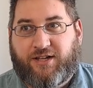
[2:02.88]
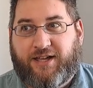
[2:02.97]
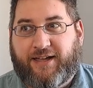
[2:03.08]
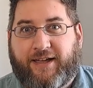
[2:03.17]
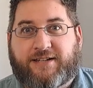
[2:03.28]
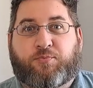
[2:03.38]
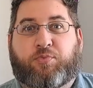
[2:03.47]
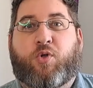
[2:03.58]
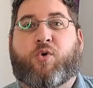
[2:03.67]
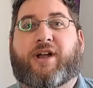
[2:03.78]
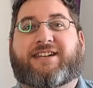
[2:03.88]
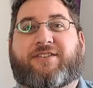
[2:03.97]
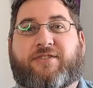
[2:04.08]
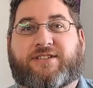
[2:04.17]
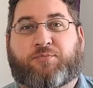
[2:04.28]
exploring
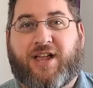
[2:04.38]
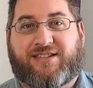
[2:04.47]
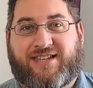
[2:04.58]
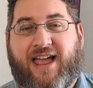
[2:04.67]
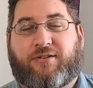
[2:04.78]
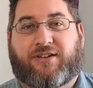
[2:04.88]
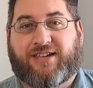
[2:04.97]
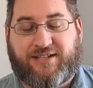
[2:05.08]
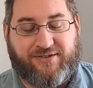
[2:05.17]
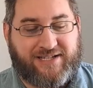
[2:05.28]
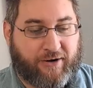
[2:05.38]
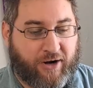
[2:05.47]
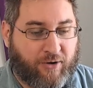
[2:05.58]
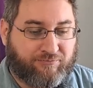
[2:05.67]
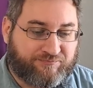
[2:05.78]
different spreads and how you can use tarot.